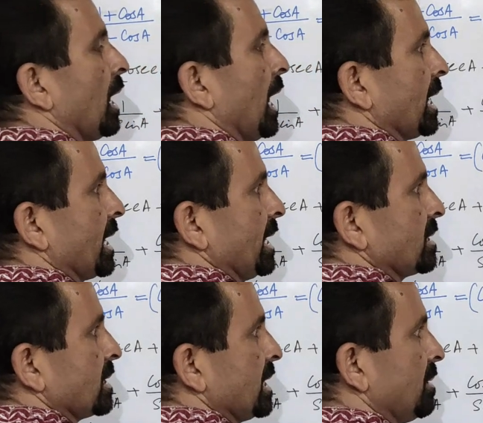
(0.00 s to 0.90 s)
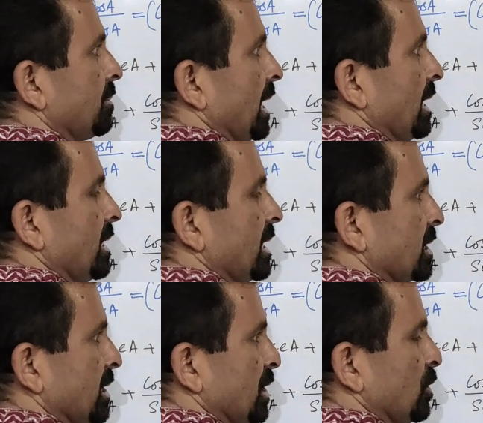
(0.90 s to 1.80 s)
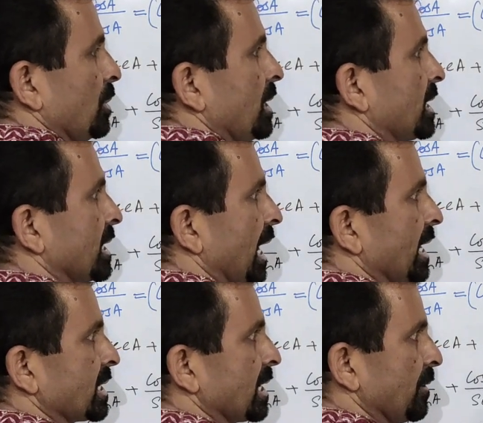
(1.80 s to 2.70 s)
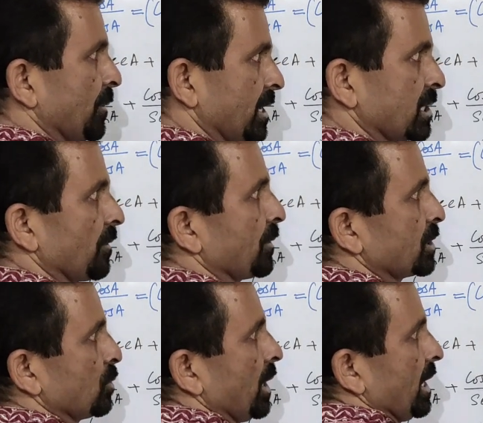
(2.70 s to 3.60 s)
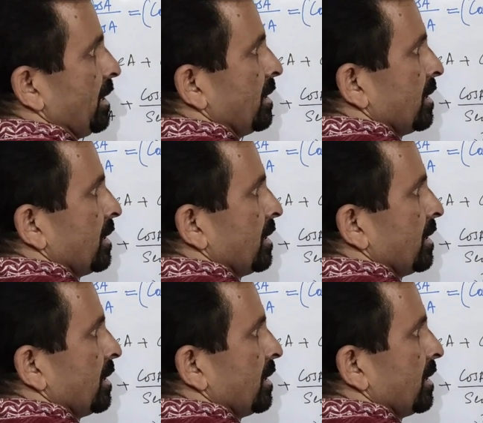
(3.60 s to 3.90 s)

I can see this denominator as a difference of a square.